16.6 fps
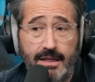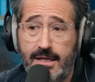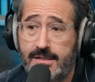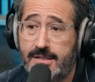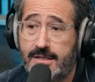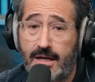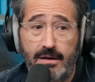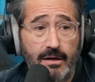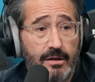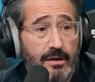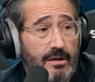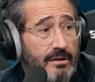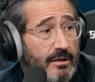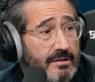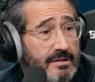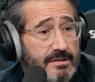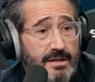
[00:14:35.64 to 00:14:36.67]
least. I know you
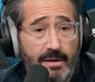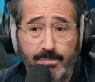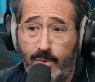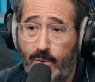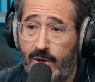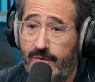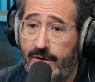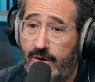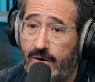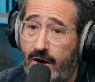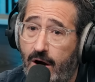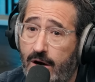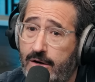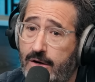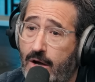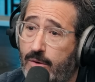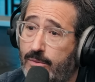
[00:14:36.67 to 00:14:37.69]
can look this up where there
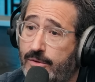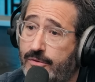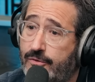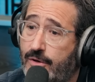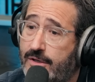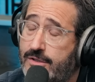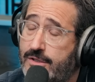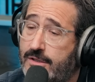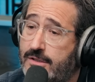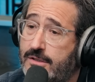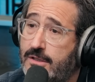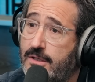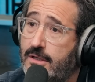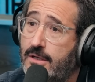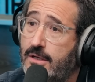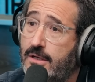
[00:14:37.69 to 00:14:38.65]
are no restrictions.